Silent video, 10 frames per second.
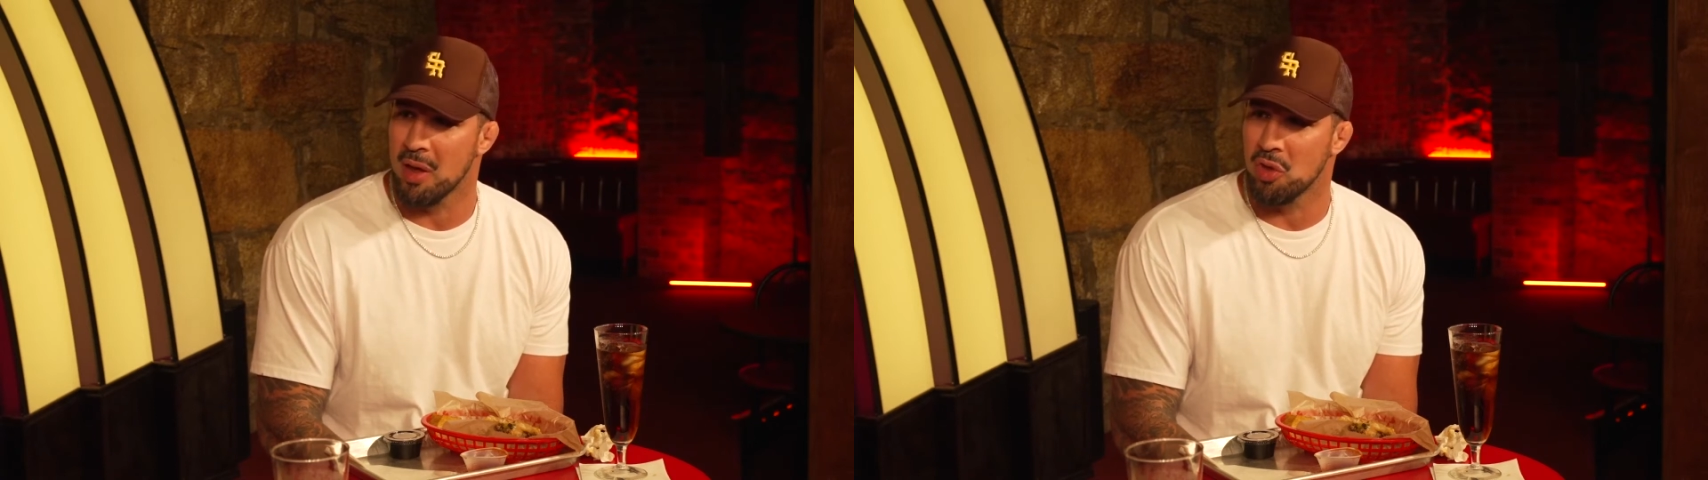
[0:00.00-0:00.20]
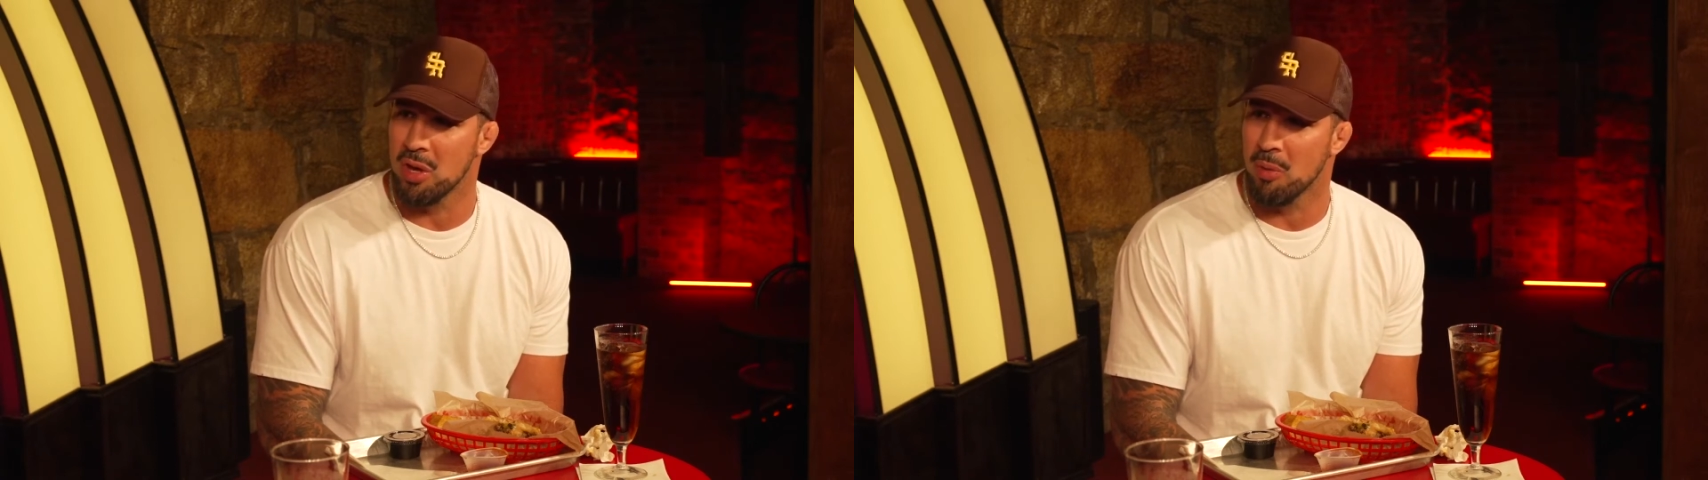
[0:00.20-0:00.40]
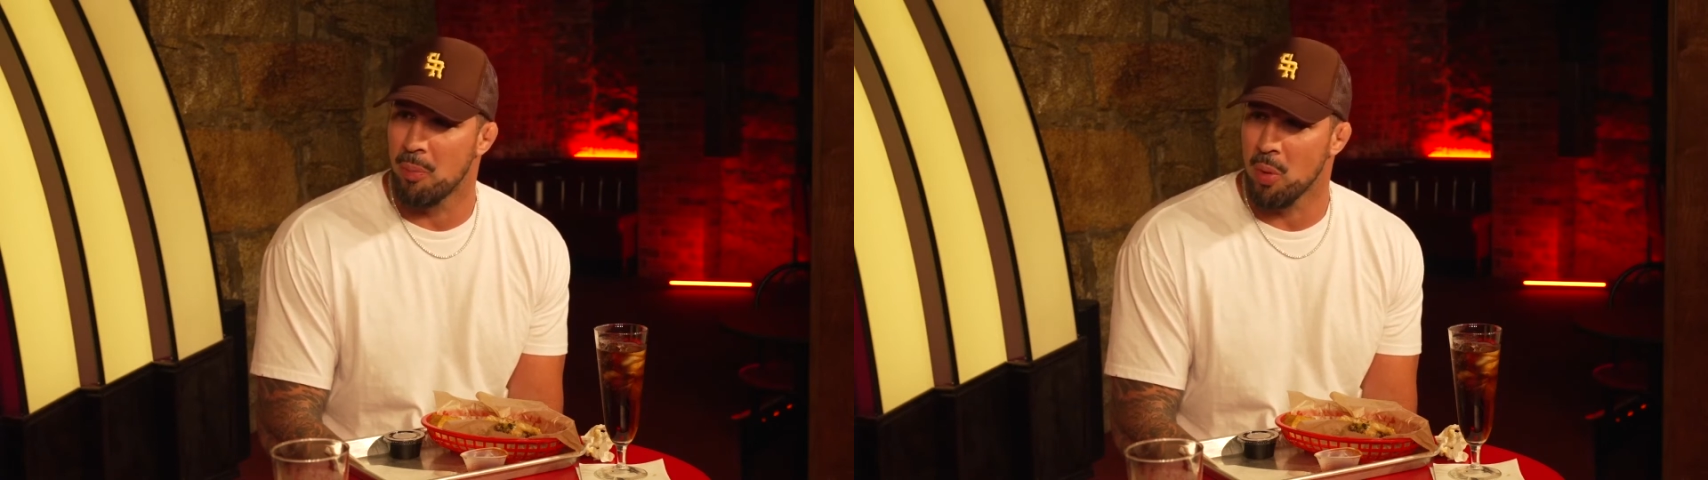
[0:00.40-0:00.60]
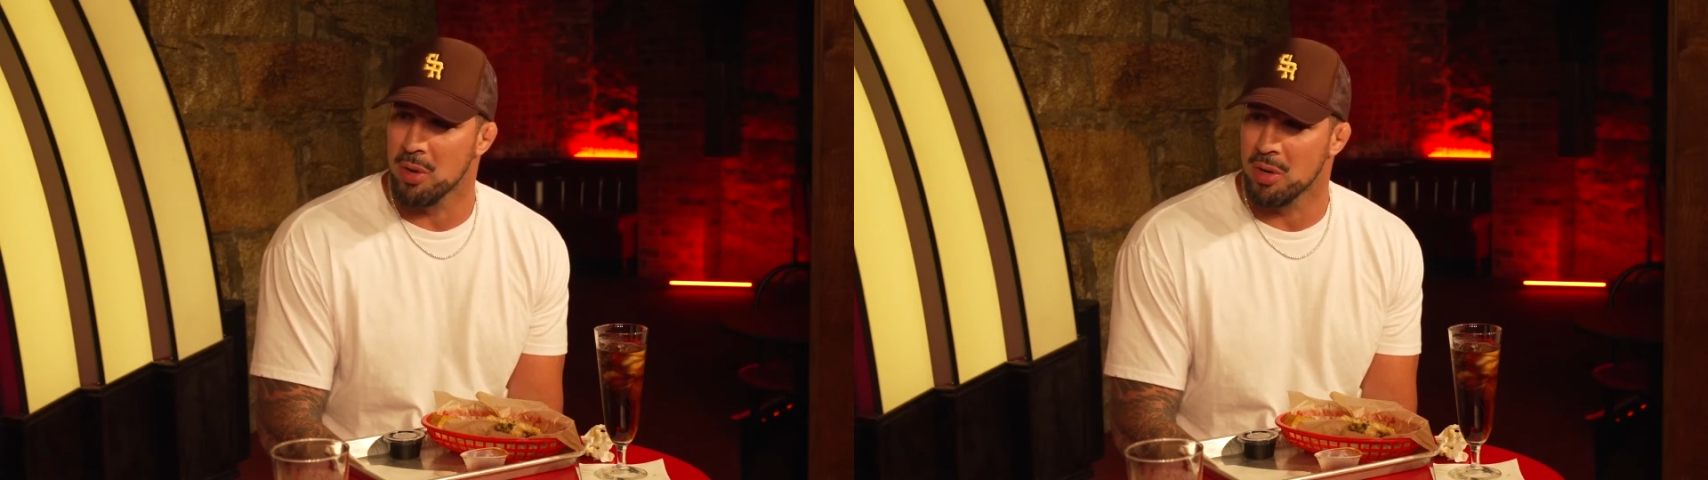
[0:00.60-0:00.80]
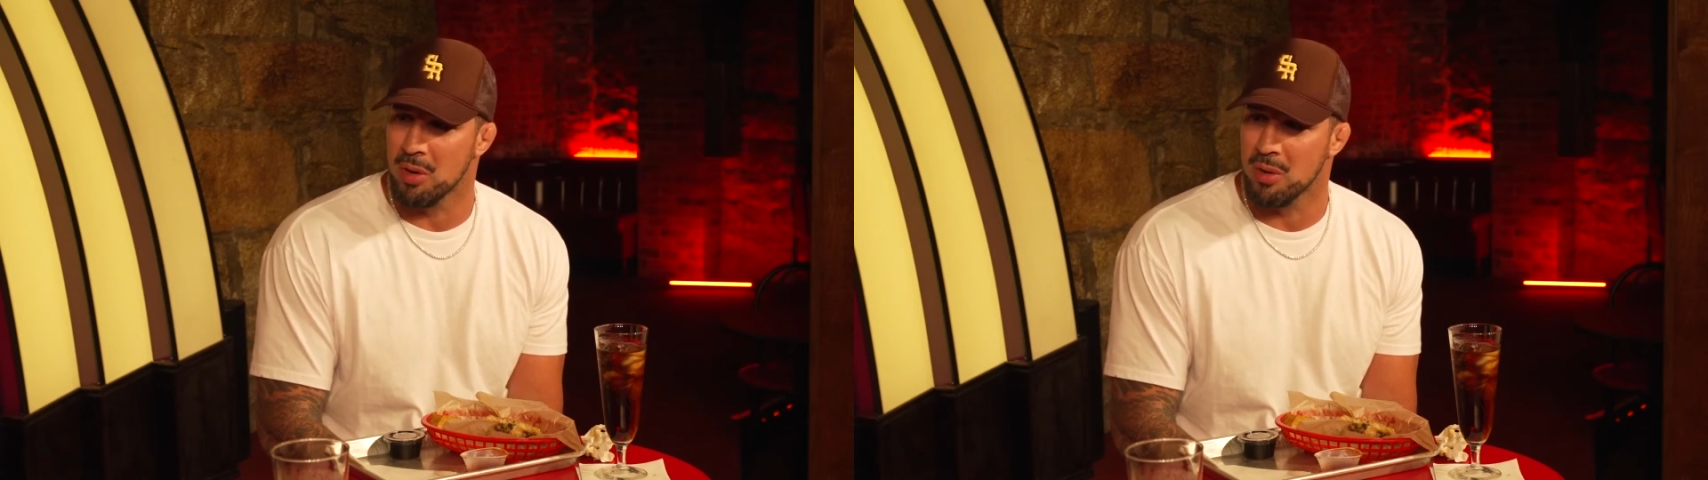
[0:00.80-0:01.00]
I, think you're born
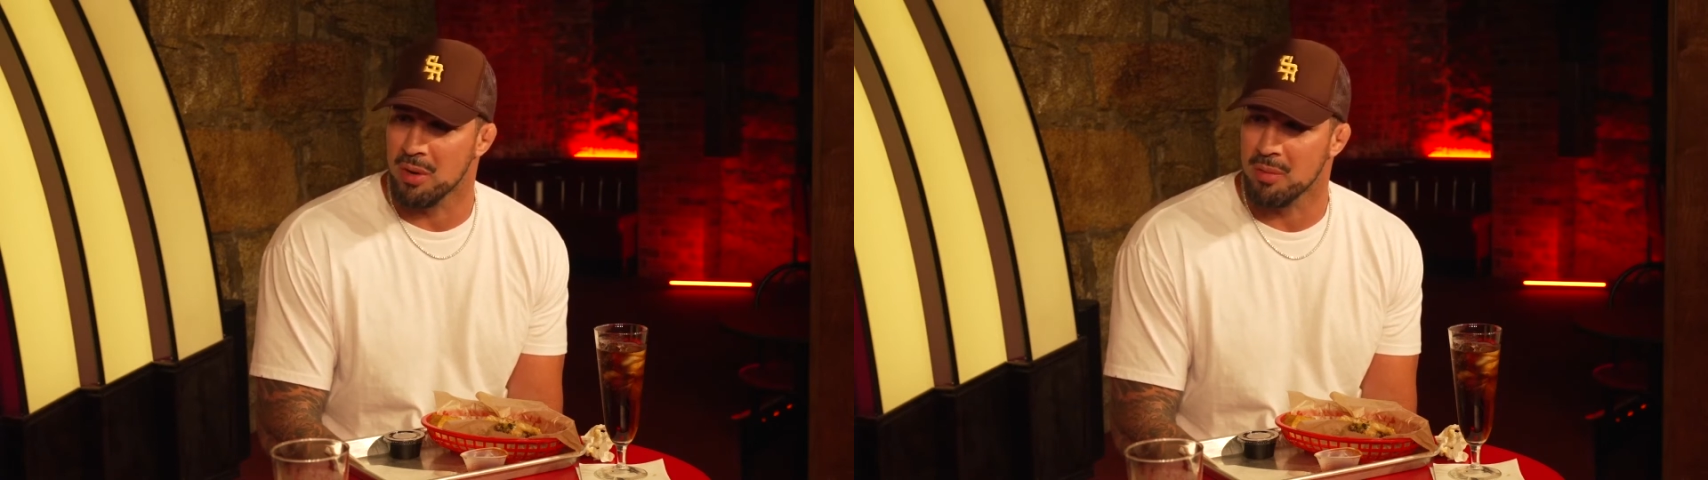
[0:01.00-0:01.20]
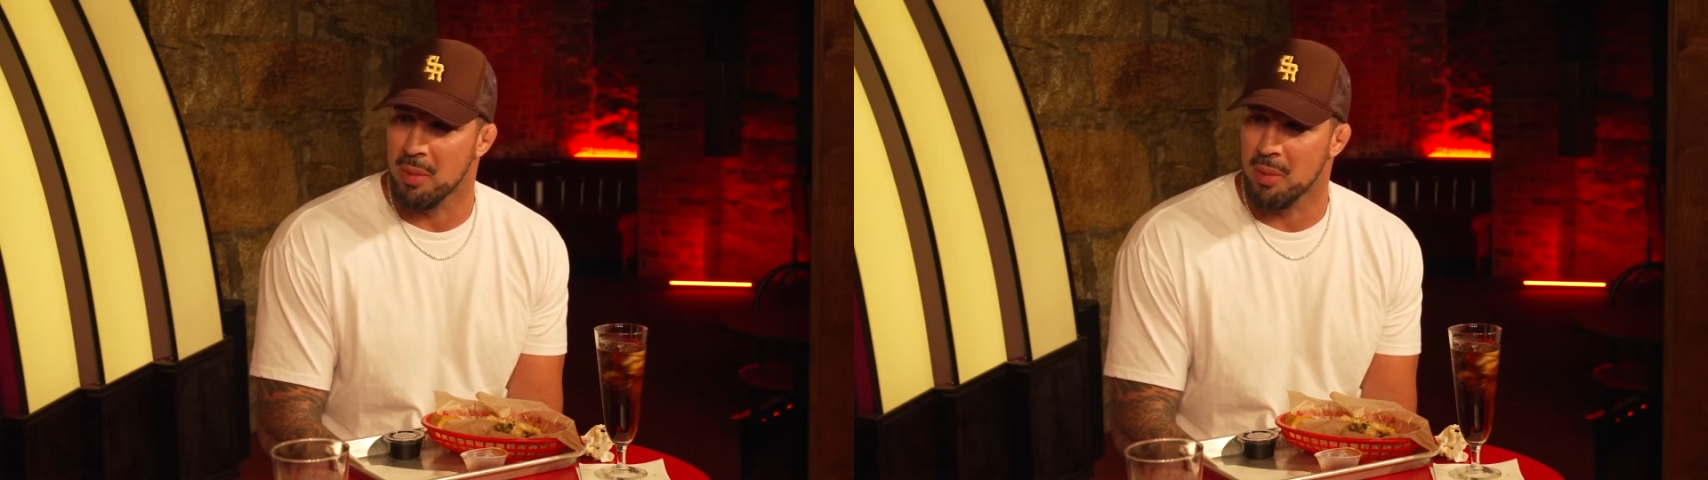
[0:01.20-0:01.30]
to do this,